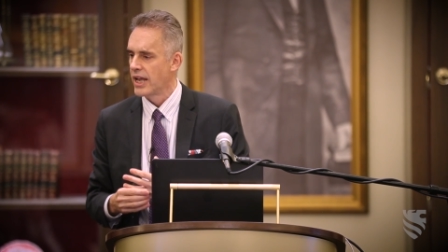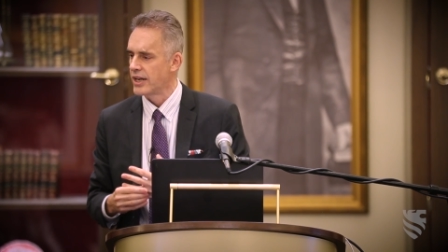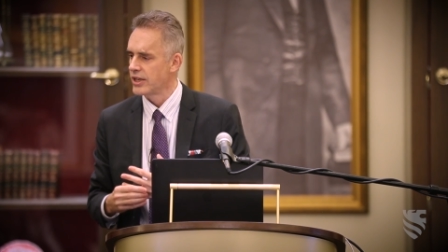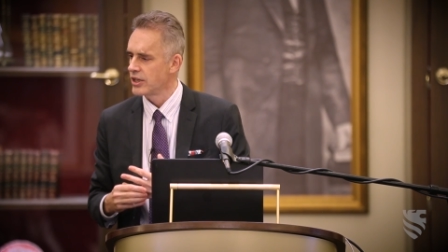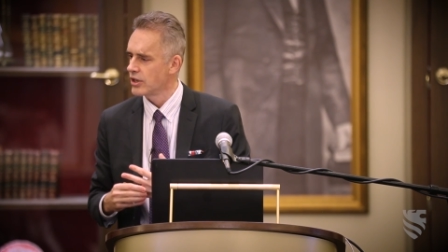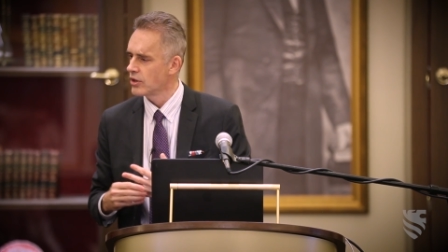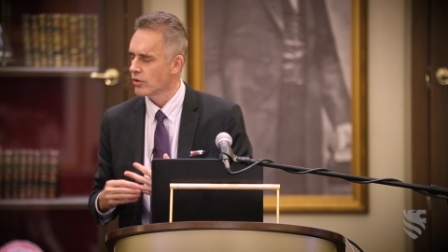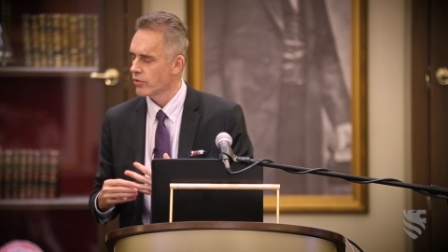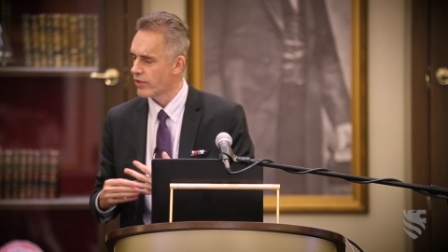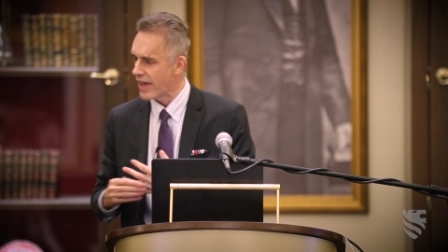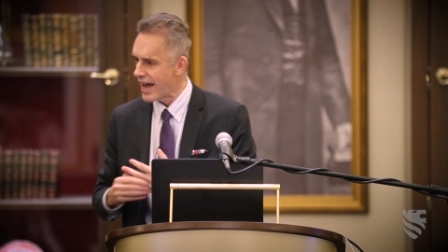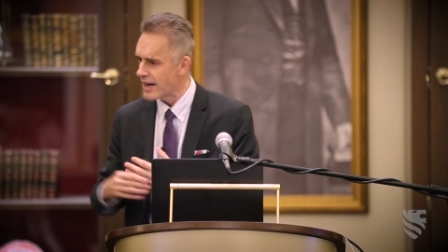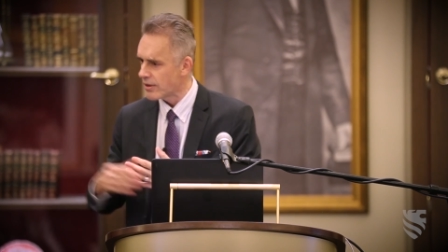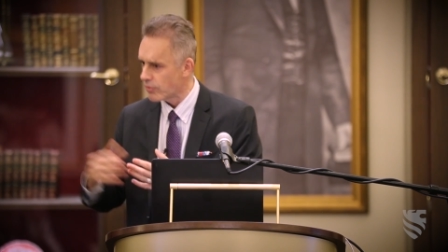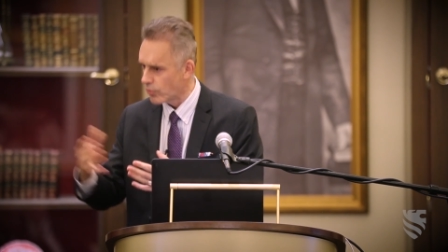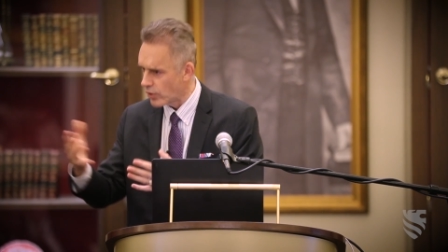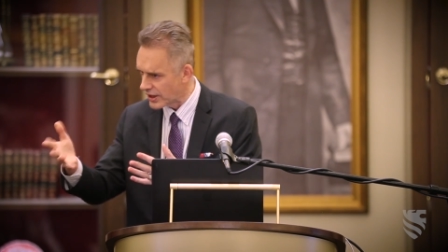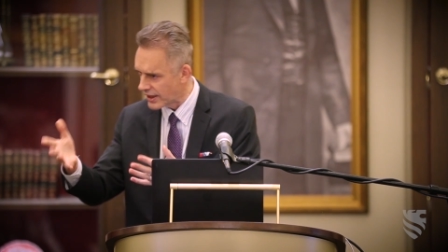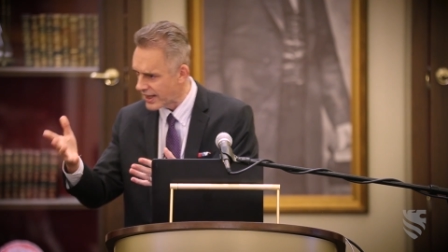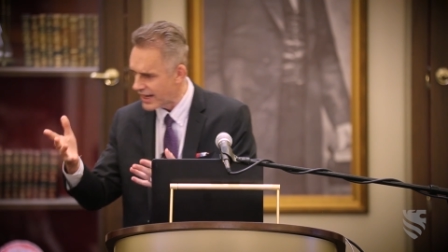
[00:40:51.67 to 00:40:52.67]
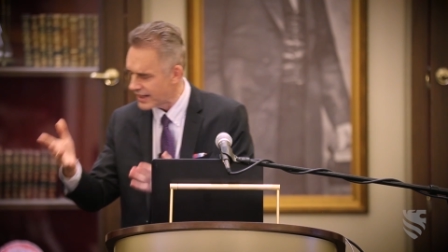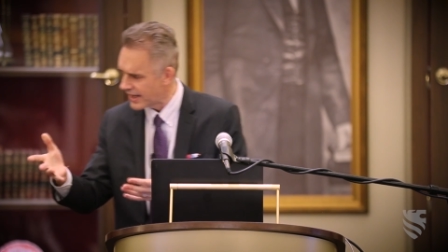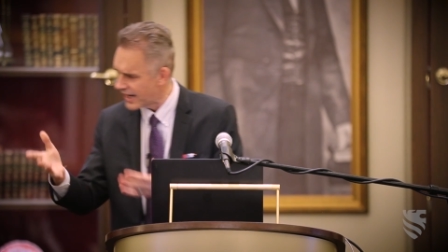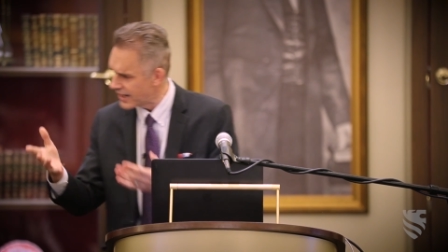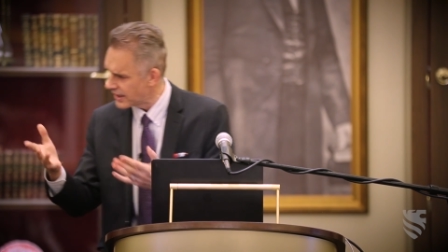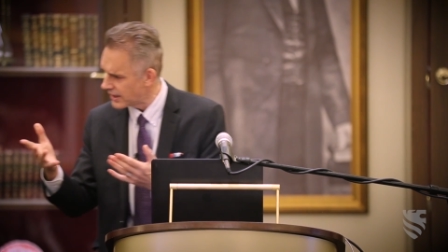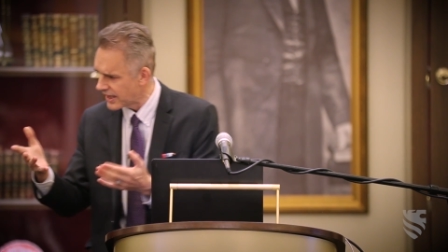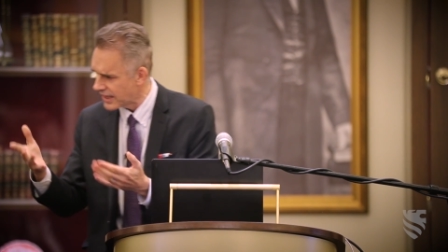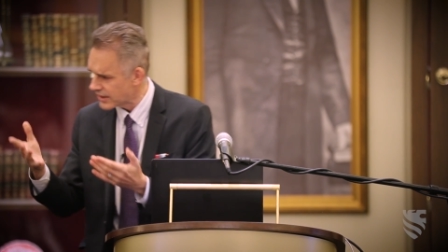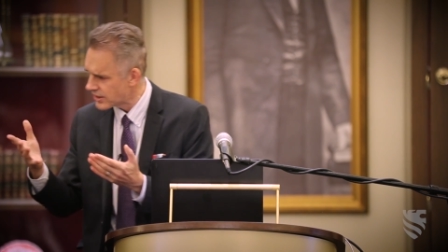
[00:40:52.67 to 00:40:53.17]
And you know,
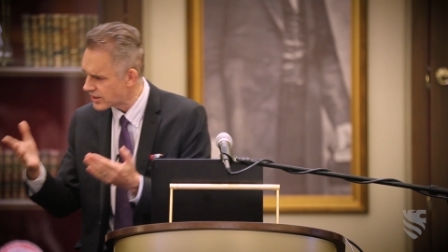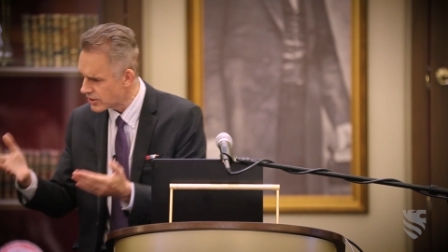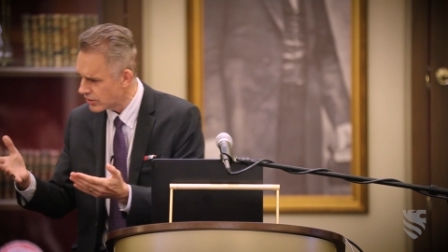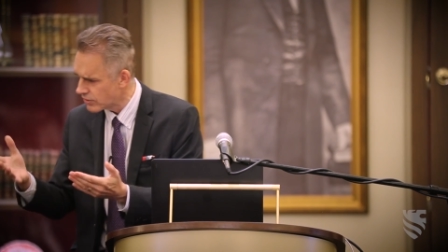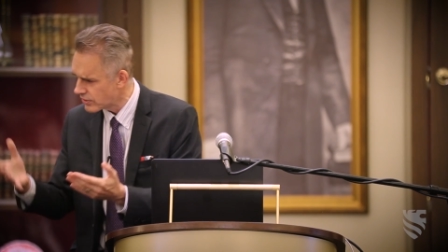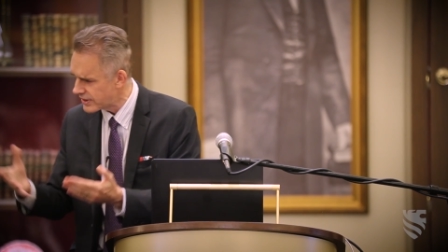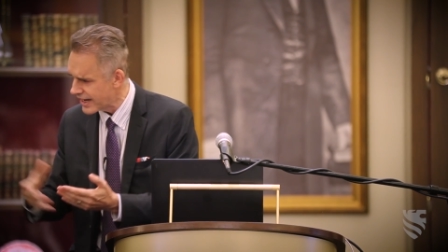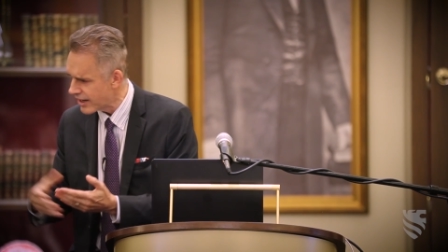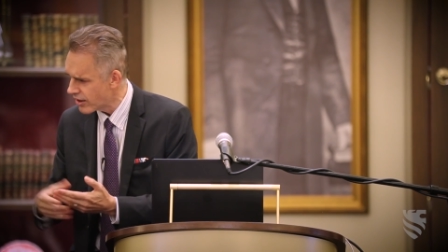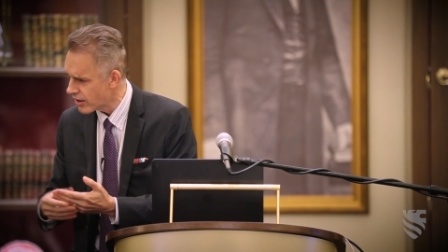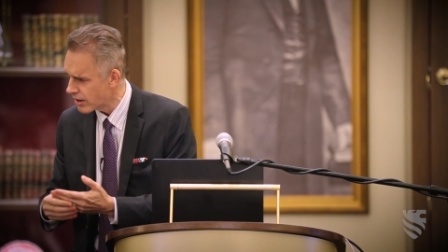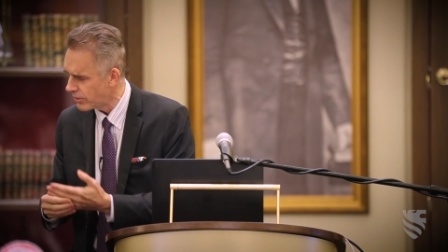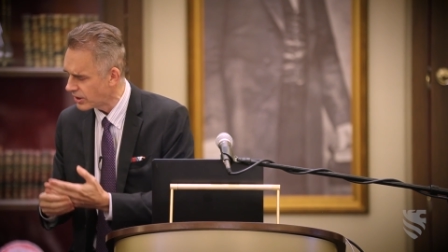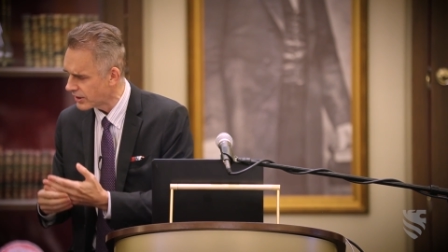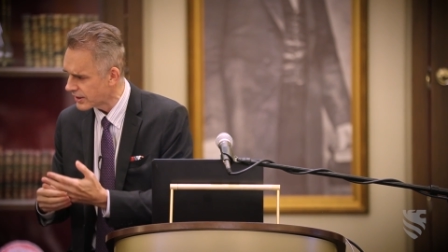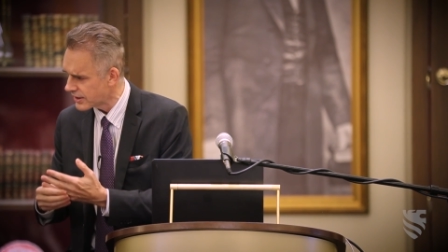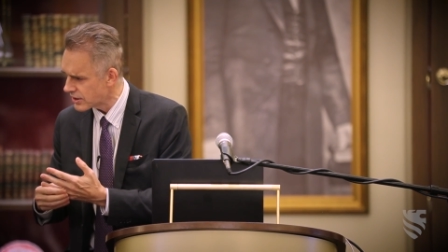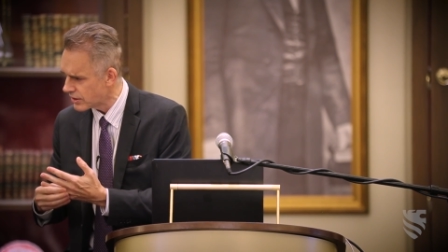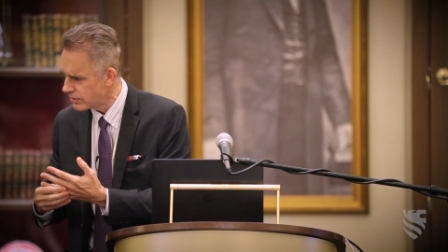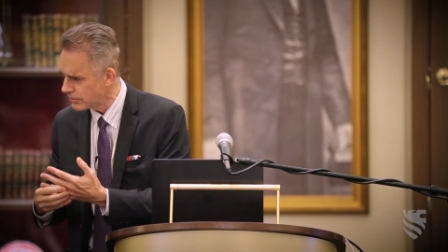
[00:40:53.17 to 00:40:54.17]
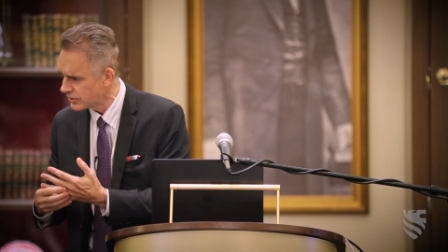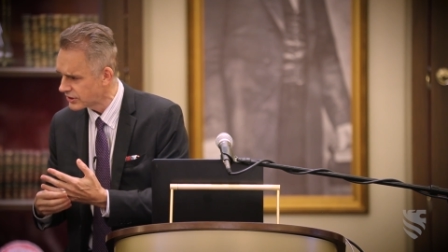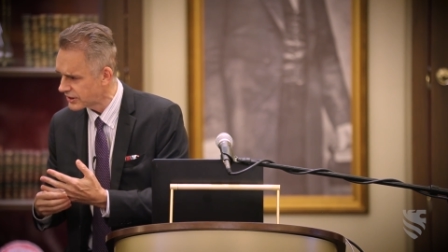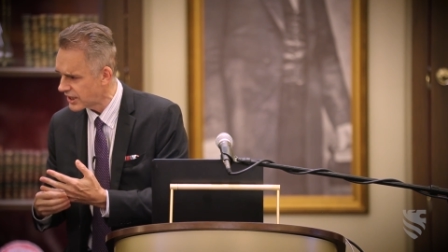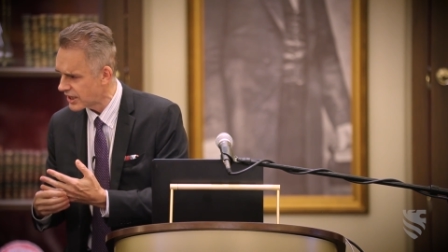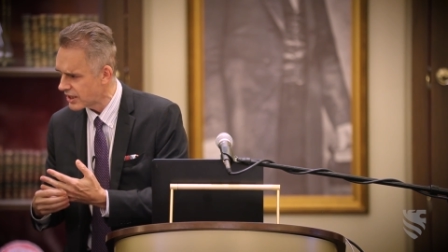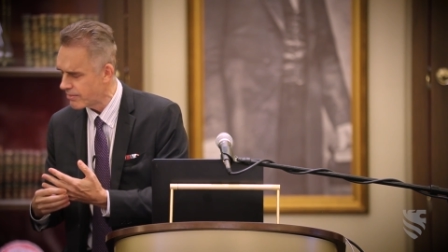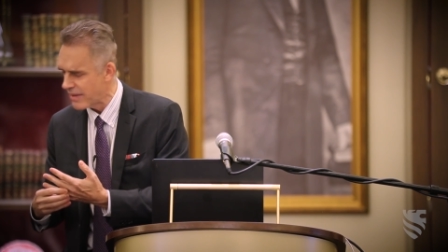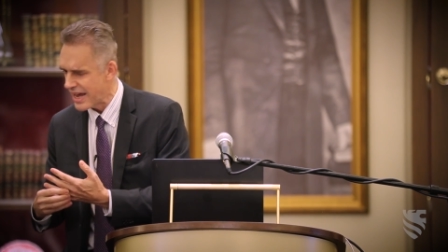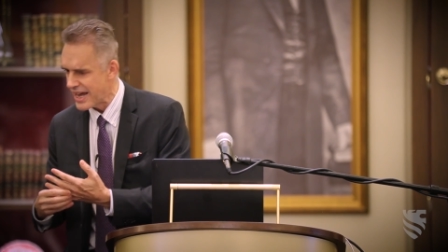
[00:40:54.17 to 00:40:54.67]
that's so terrible. It's
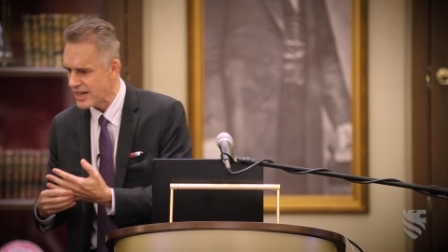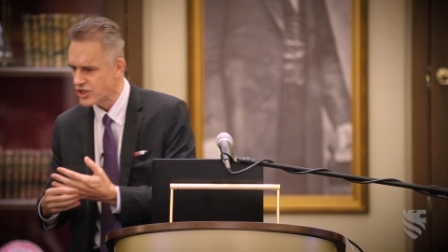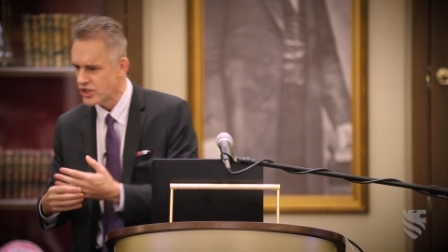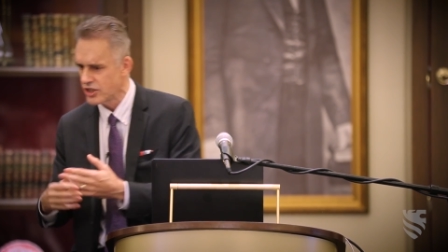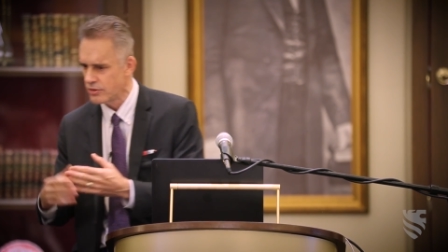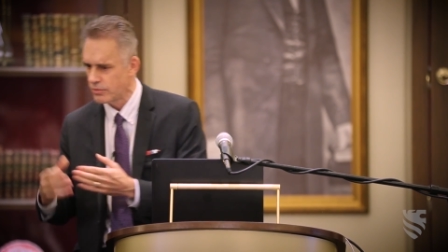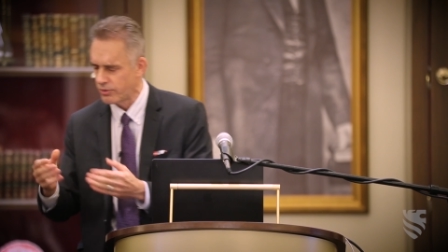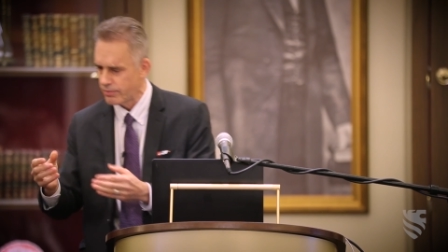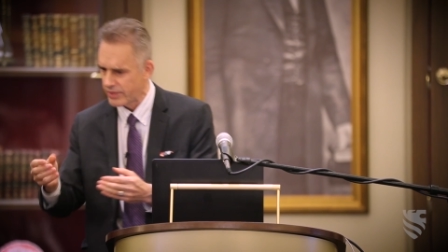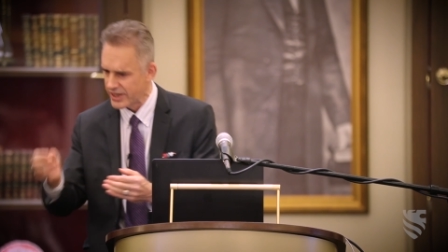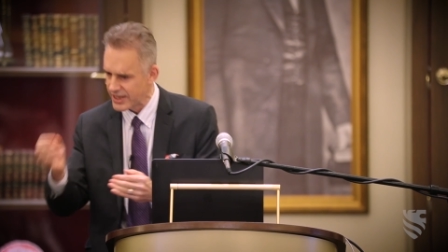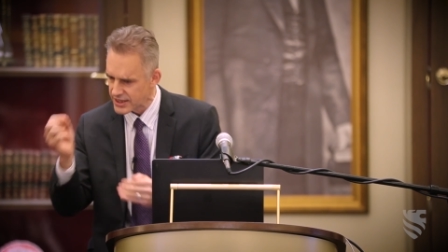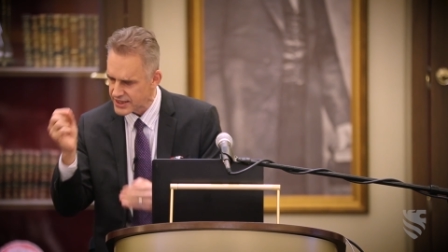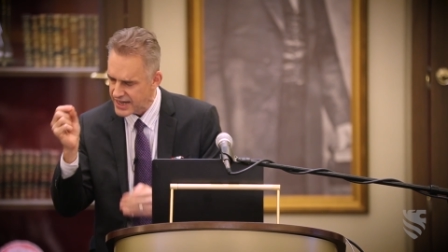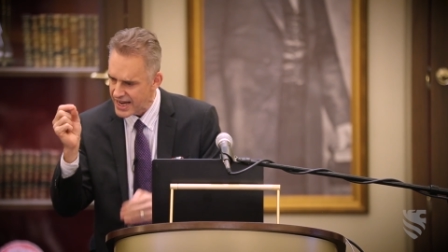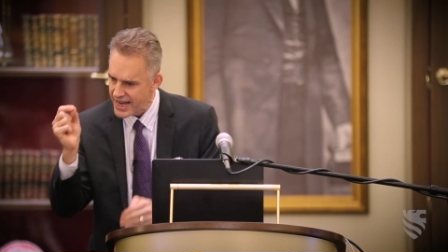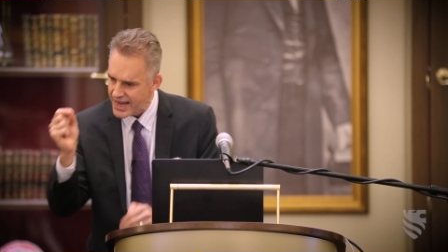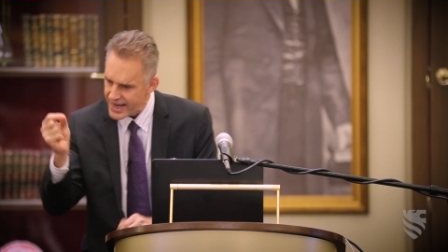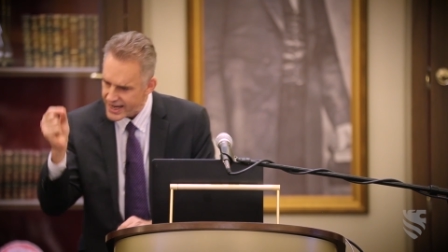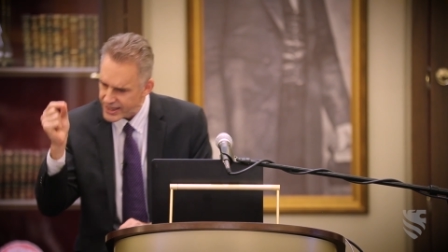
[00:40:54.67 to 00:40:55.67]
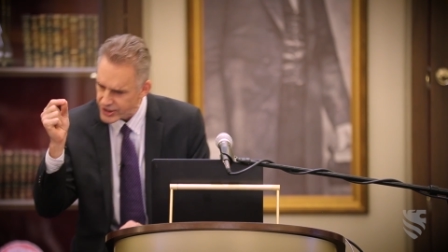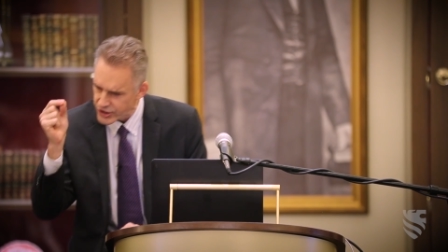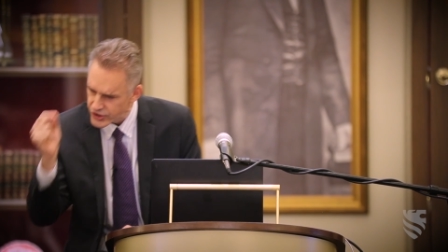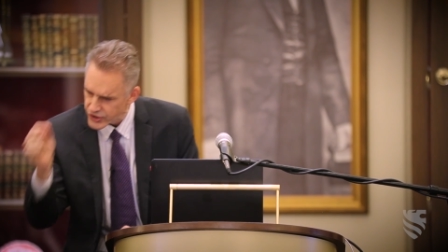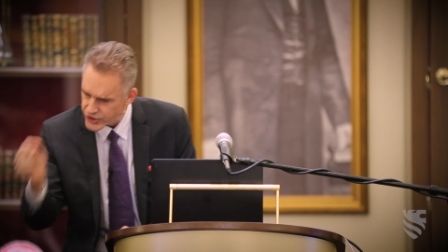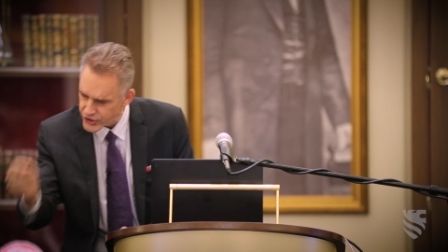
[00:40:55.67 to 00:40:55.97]
almost unimaginable, because it